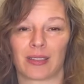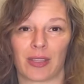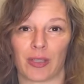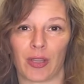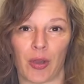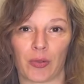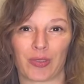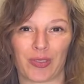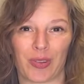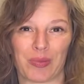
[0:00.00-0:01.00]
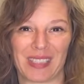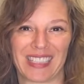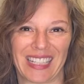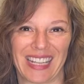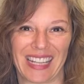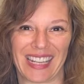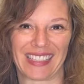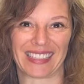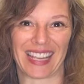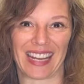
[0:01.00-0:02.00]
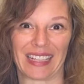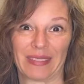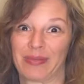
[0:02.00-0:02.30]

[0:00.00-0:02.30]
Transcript: the loaves, from sticking inside it.